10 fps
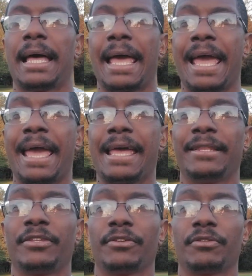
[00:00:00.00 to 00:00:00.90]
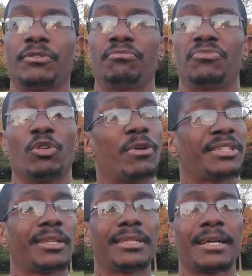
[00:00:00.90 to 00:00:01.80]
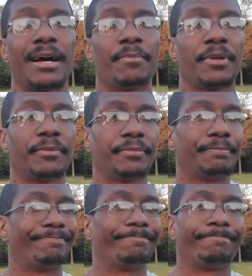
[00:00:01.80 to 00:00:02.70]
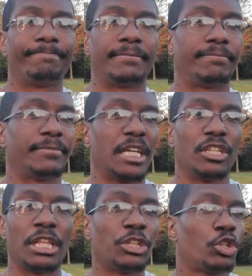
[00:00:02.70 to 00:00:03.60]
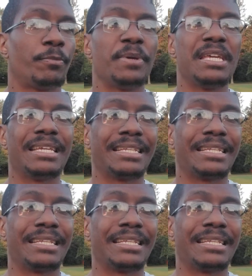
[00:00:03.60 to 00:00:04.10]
And the rest of the time, they should be